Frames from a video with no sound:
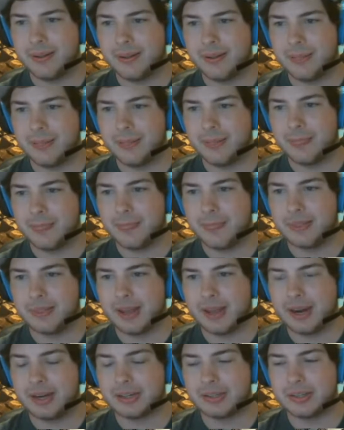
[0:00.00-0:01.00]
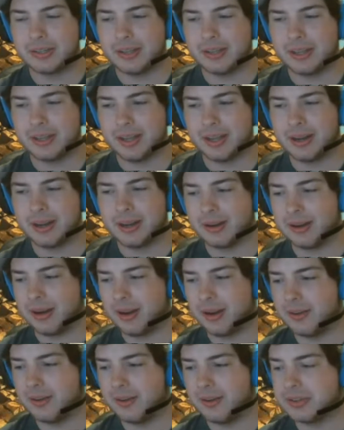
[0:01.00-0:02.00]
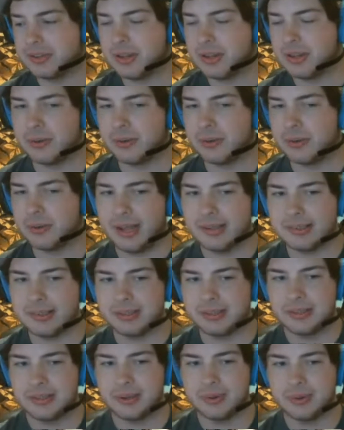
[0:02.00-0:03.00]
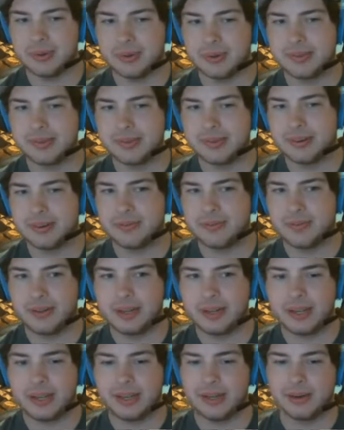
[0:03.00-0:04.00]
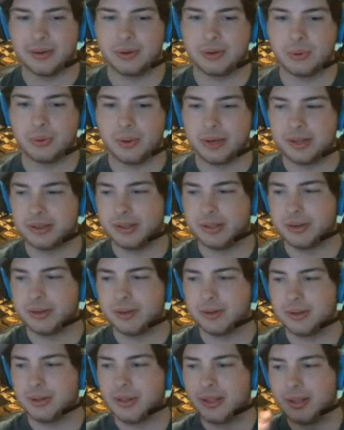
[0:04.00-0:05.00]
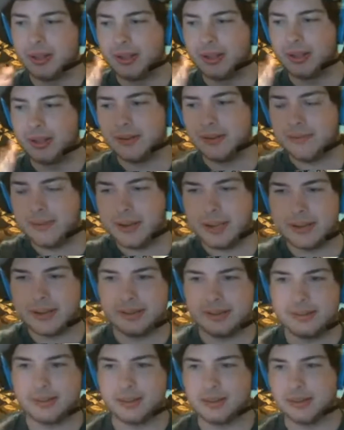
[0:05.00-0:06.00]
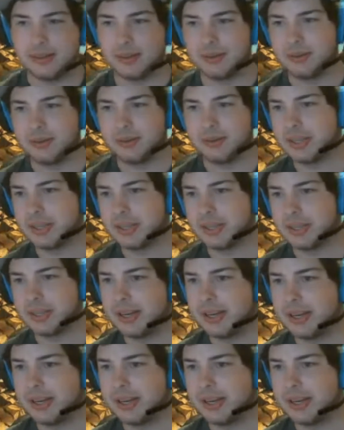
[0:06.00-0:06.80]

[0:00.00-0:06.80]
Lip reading: that actually offers another passing zone instead of a quick little, fast little chicane. That